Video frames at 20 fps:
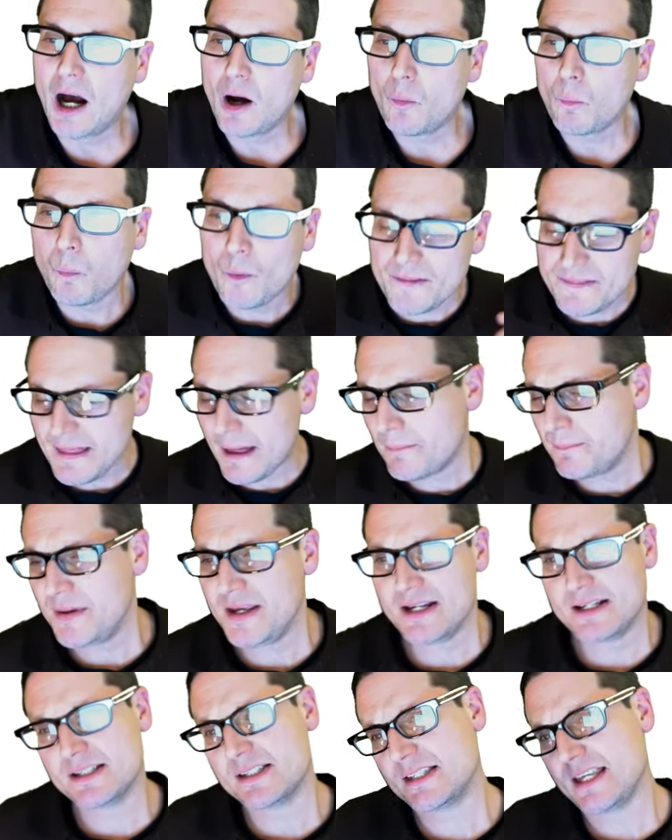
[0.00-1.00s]
With that
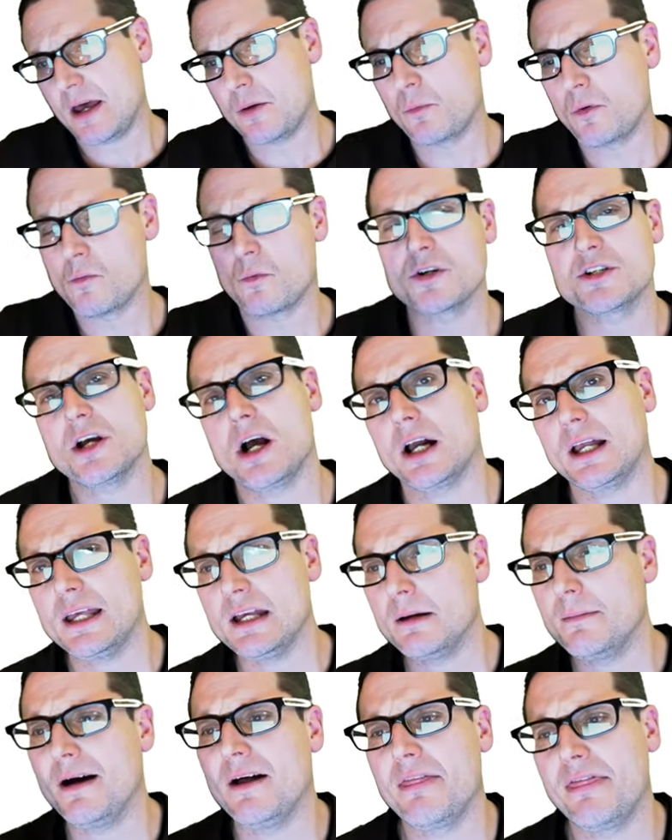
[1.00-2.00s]
being said, when we're talking
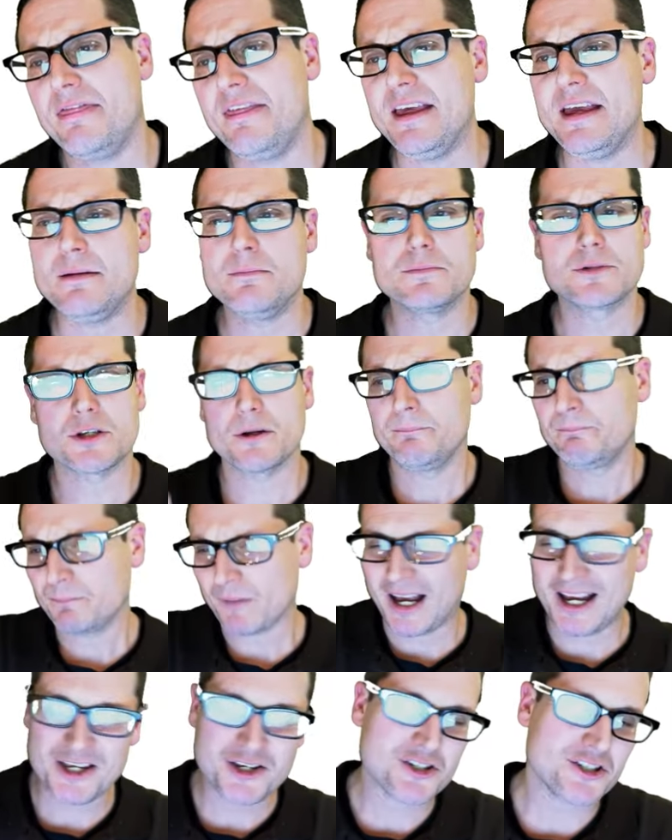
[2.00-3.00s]
about themes,
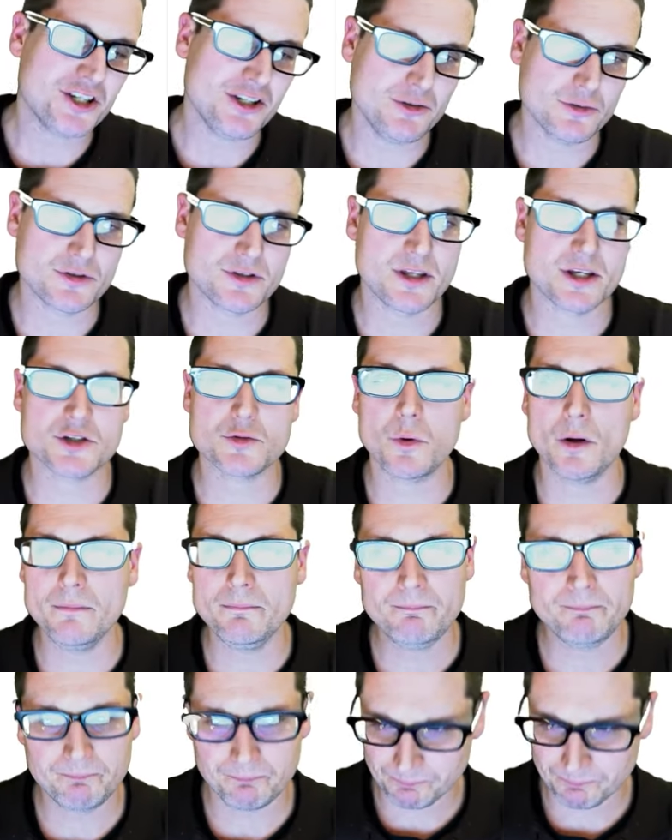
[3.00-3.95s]
I used to use this one.